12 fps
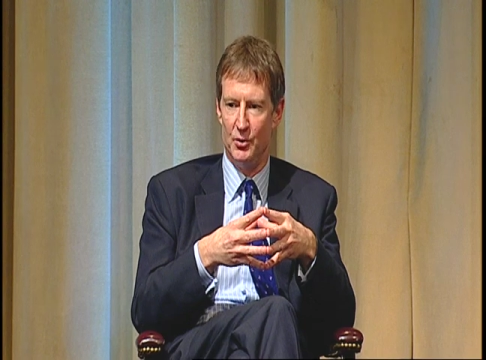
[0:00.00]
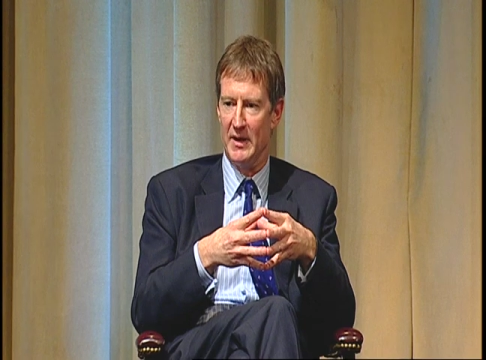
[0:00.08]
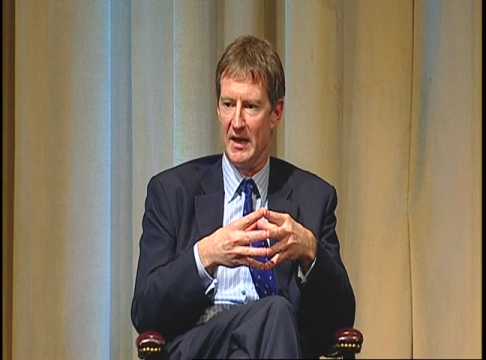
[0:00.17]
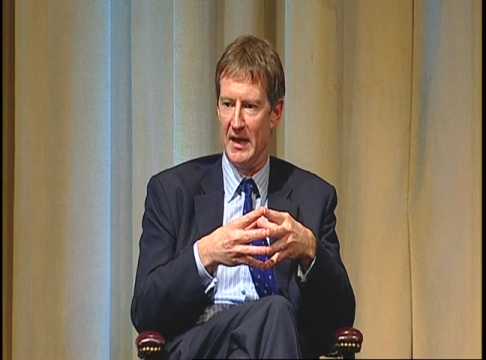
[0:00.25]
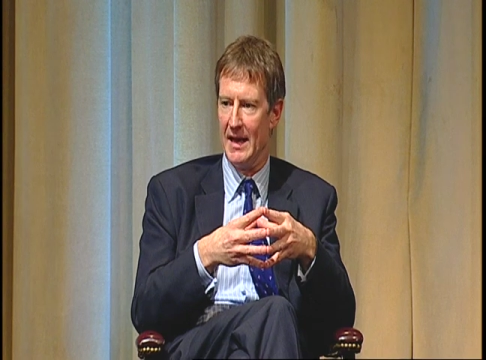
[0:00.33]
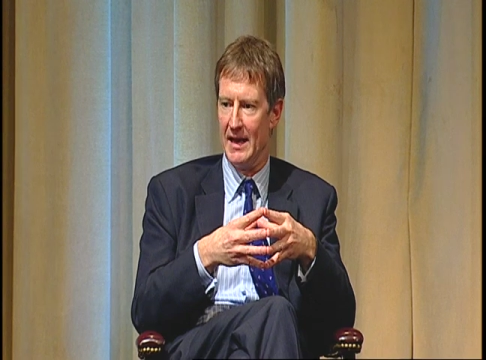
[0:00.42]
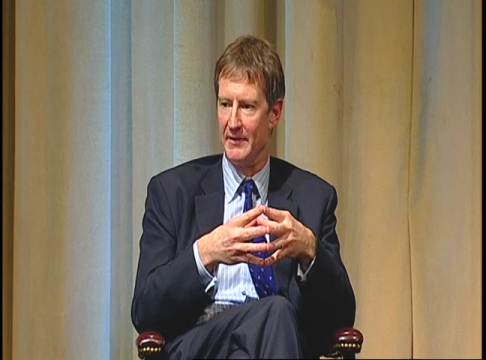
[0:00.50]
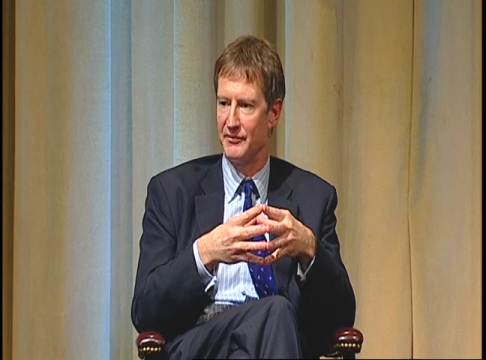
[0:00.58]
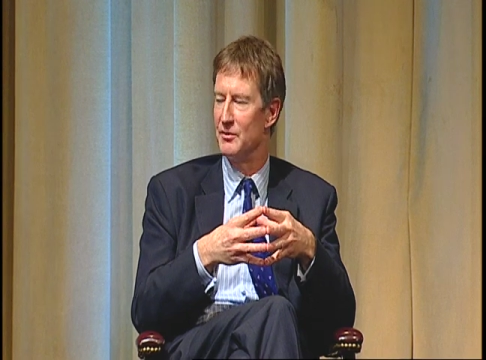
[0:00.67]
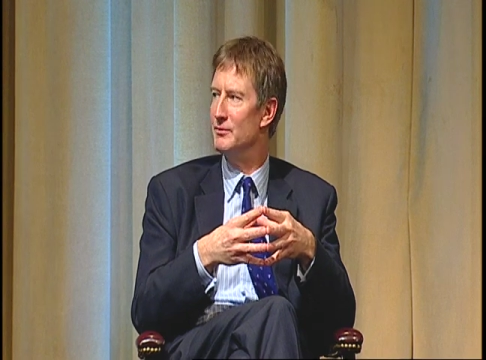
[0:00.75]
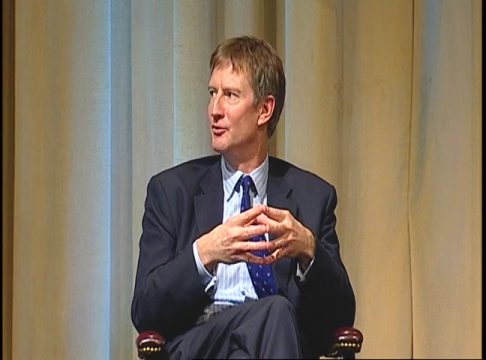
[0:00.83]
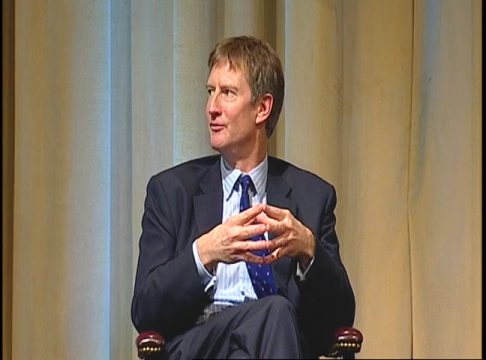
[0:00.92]
we're going to have
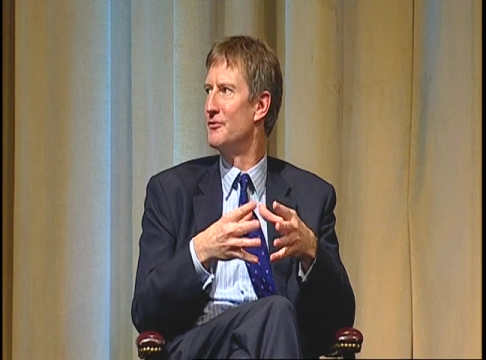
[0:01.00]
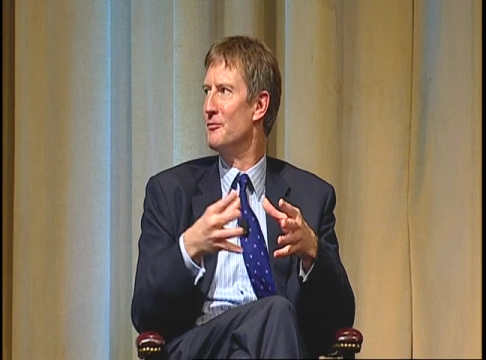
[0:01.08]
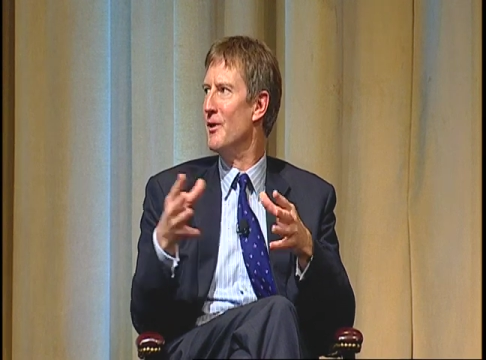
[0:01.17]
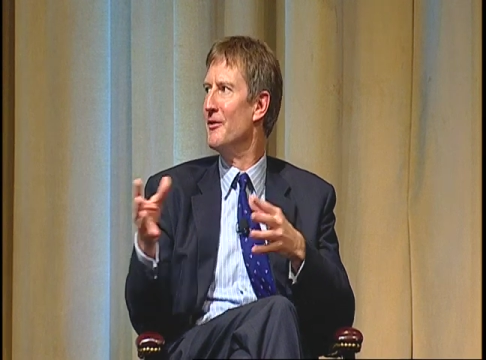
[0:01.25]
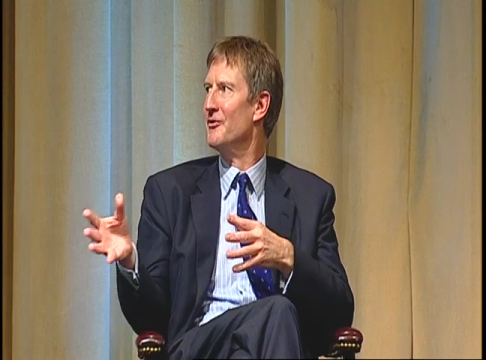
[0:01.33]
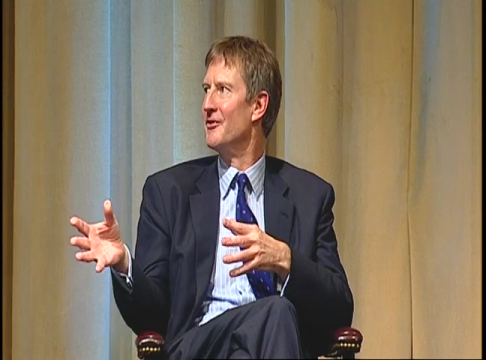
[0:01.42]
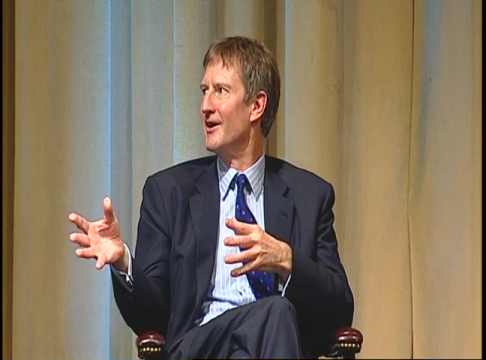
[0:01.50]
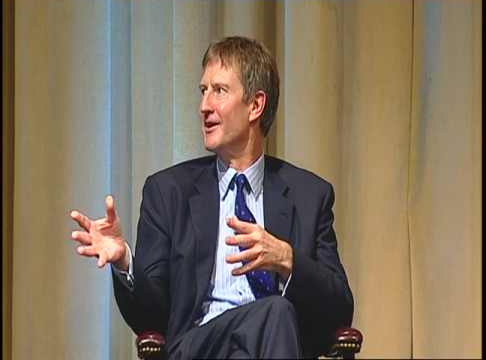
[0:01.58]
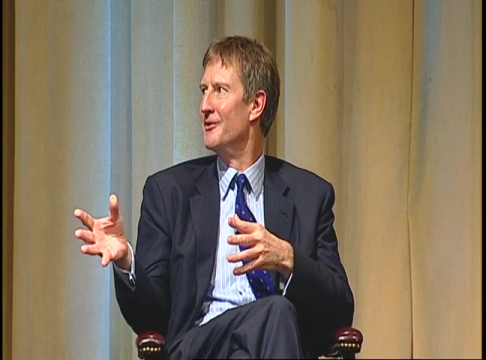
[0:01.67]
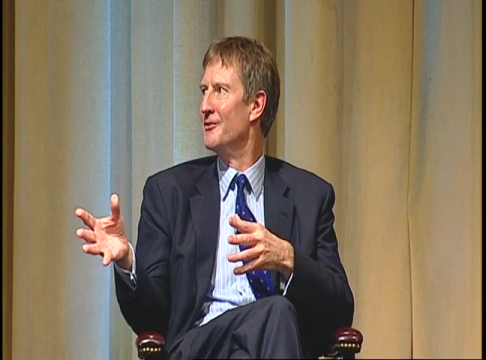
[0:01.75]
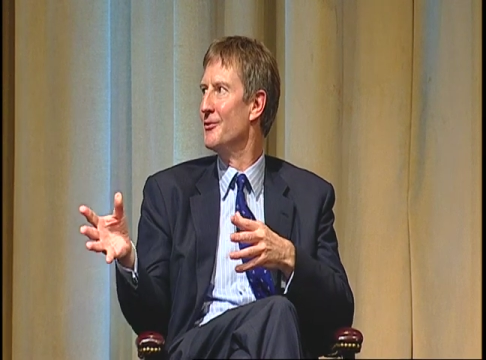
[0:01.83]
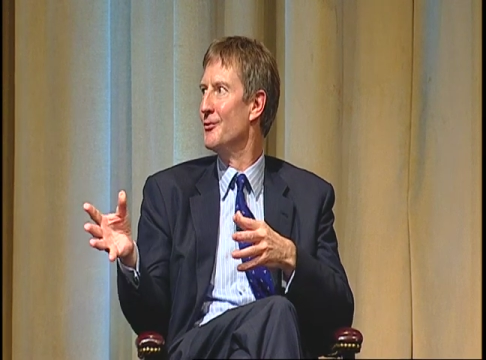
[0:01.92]
to move to one
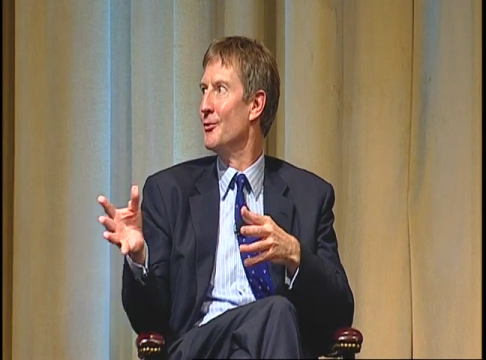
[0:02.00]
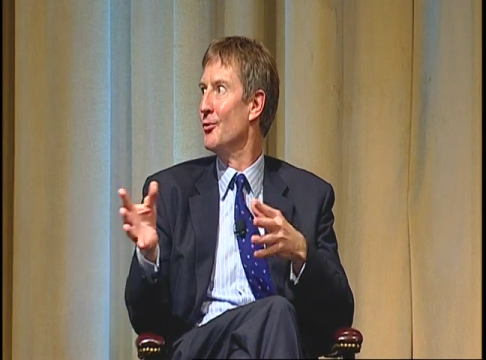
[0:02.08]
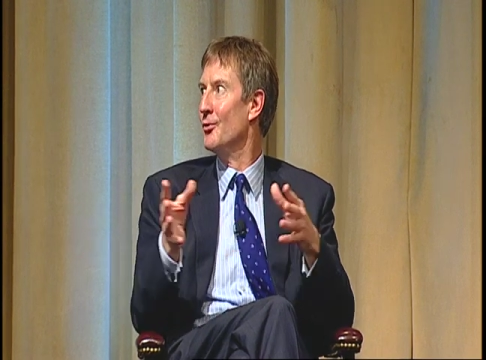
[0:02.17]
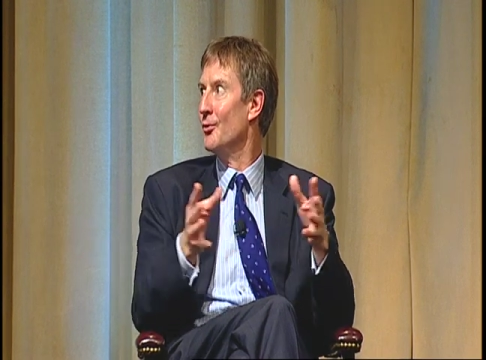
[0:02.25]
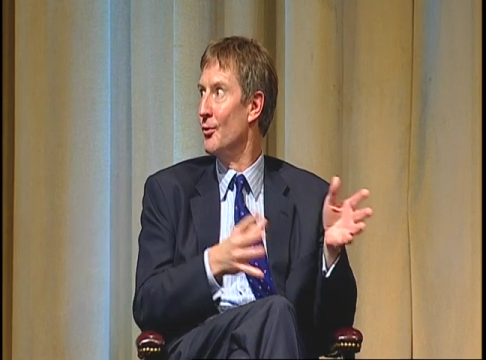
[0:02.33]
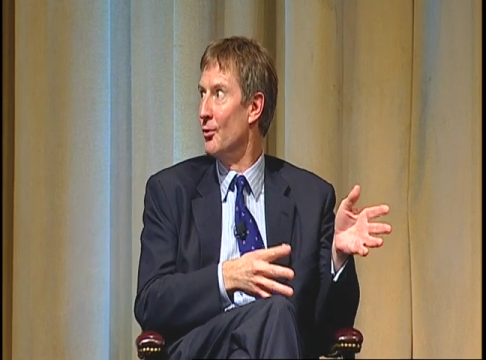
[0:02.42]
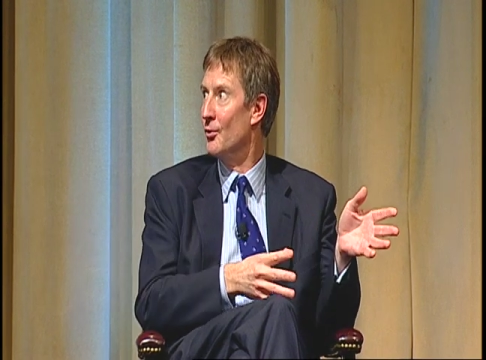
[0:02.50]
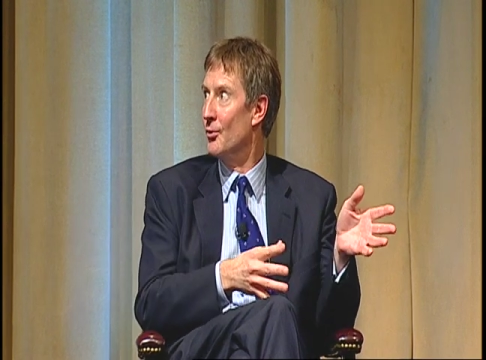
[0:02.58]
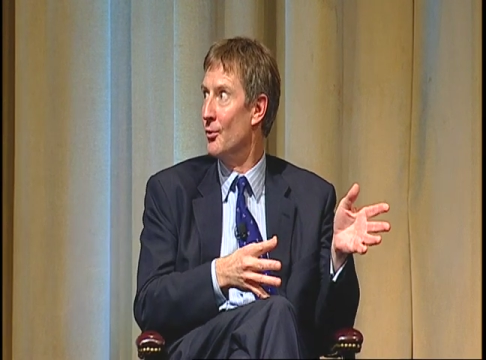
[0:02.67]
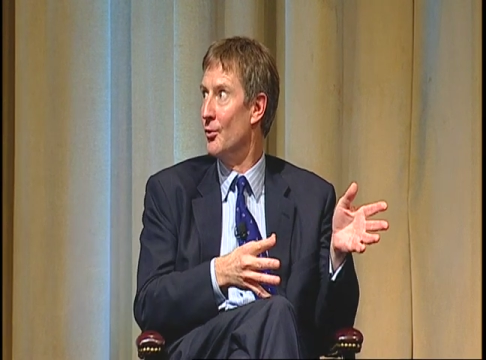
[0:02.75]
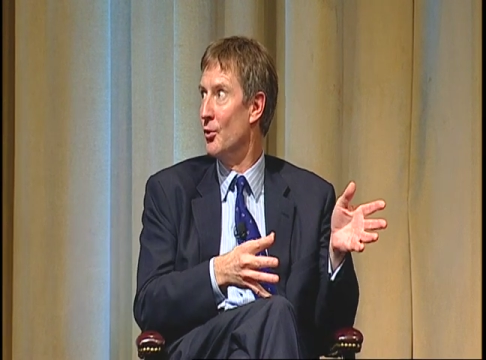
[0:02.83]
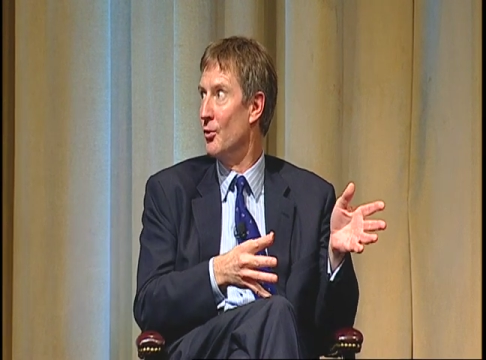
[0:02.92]
side or
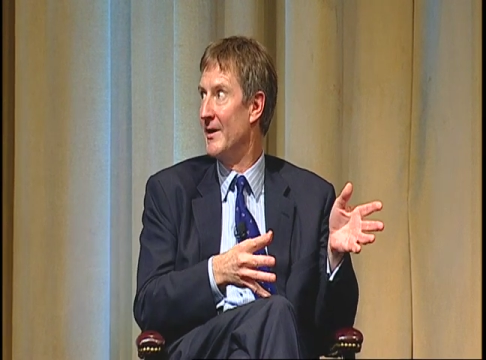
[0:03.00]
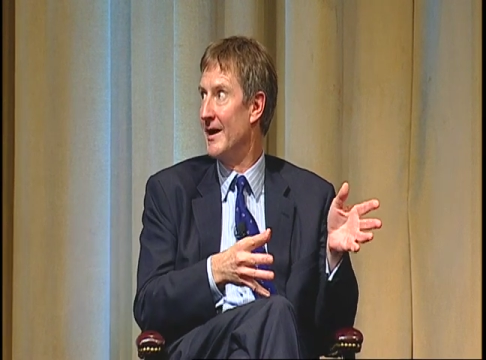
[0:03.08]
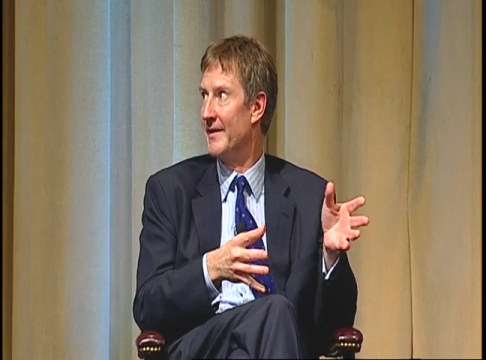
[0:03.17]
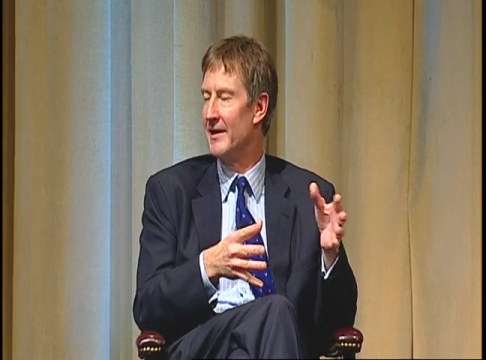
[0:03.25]
the other.